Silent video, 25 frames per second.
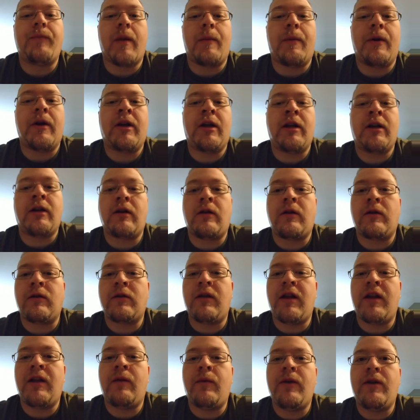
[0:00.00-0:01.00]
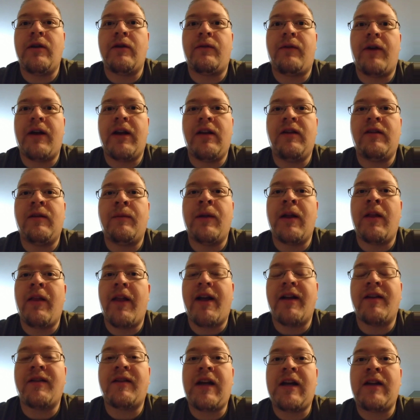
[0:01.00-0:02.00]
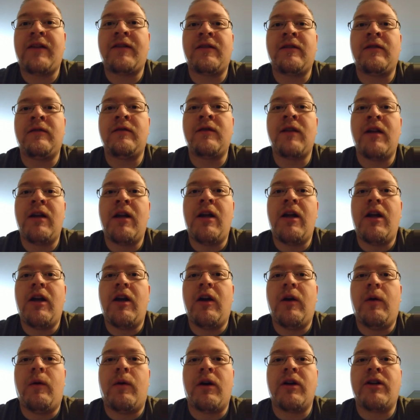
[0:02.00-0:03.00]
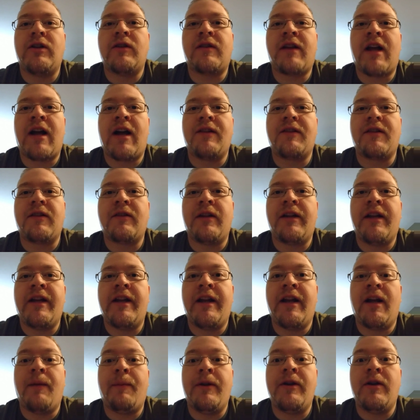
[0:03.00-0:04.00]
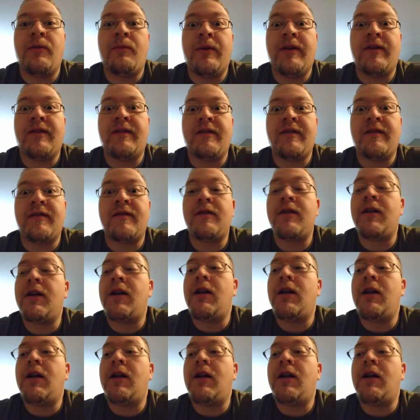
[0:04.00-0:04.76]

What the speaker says: particularly when you're fighting something like assassins who are just constantly getting up in your business.